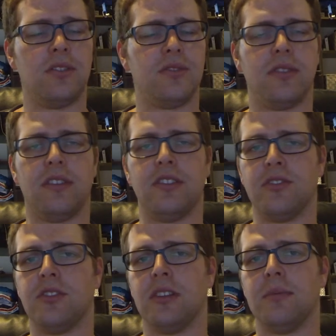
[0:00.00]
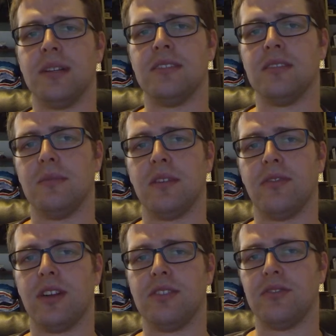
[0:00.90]
a traditional limited slip
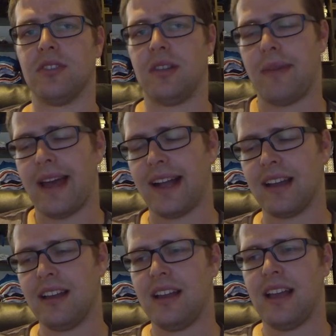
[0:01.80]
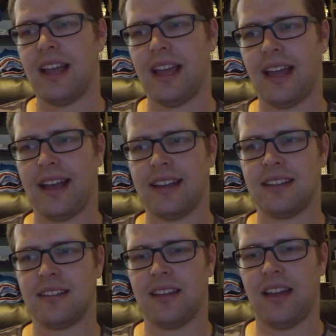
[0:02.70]
differential in the back,
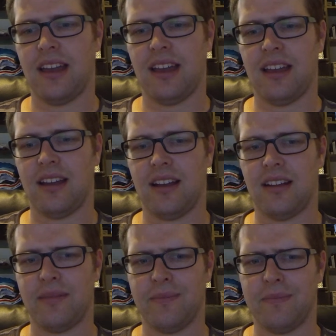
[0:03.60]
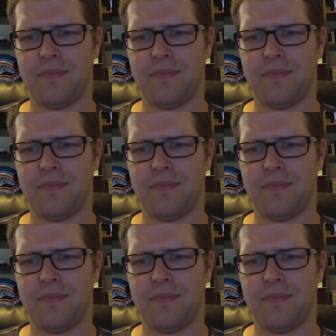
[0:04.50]
and a